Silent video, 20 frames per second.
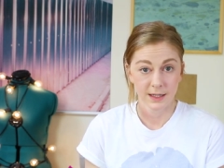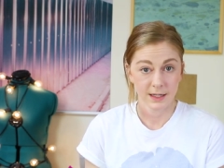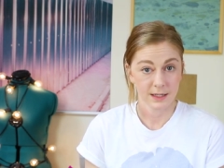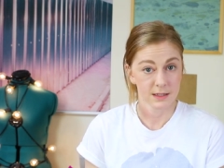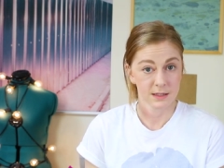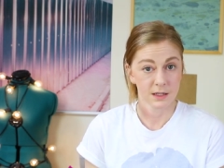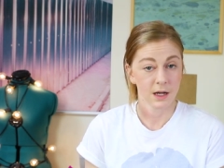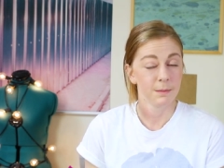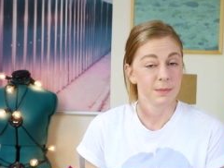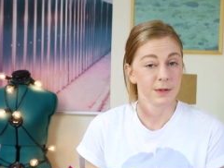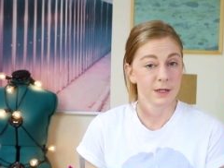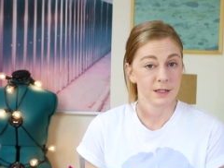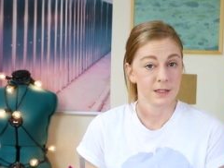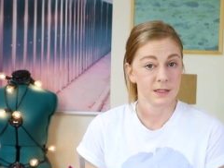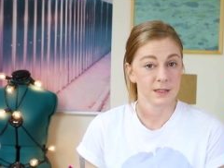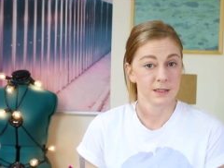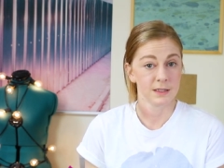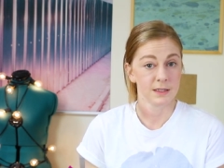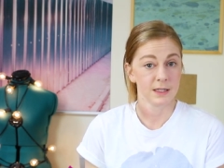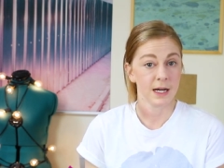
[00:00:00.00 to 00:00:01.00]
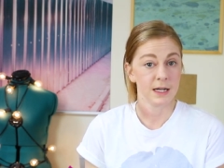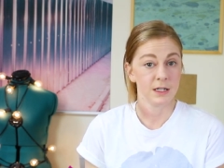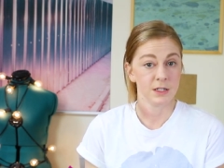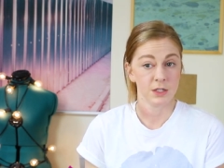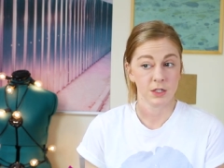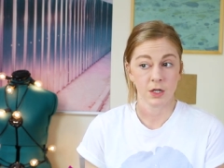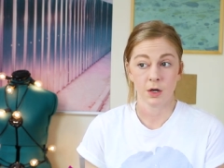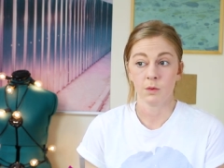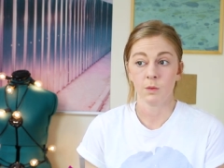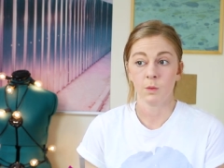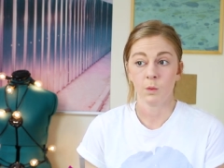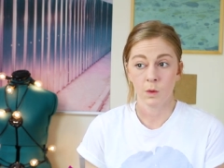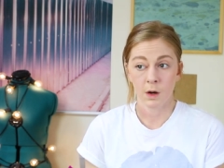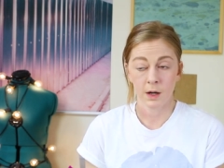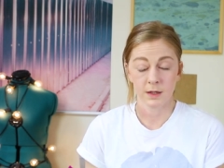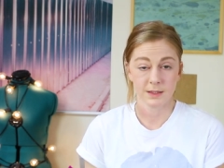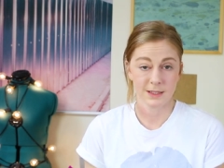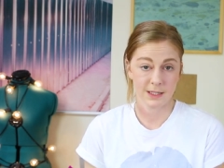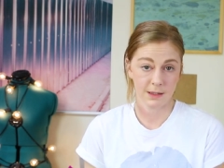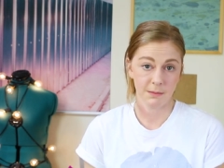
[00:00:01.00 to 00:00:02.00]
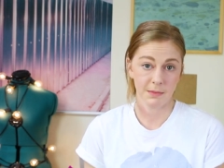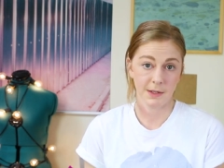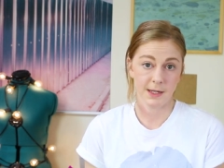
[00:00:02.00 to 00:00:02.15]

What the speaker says: it's not because I don't want to